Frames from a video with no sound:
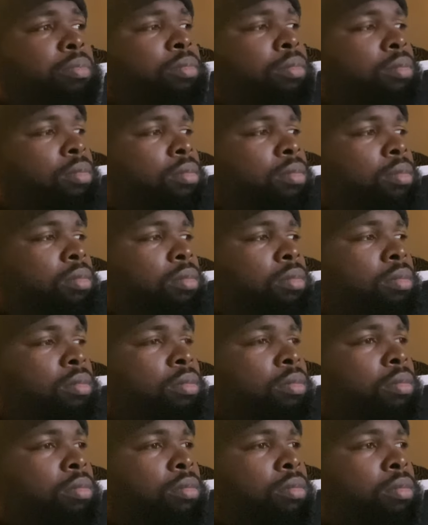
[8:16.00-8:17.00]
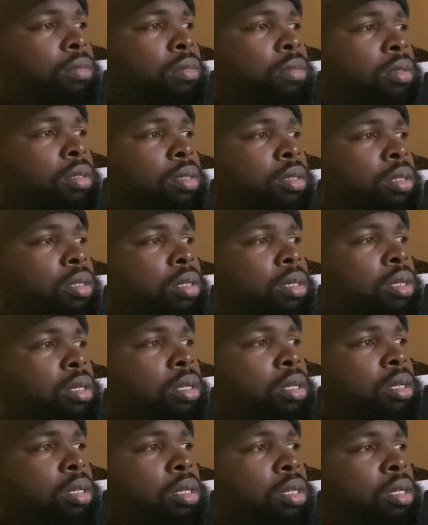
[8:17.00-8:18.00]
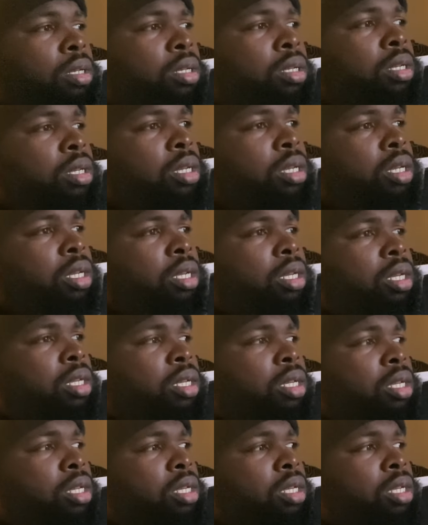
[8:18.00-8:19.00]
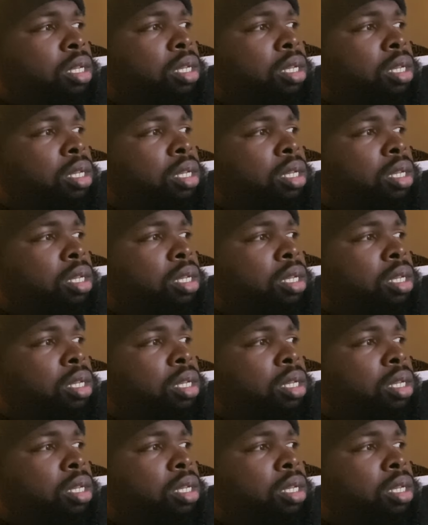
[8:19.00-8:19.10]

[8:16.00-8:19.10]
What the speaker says: (no one is talking)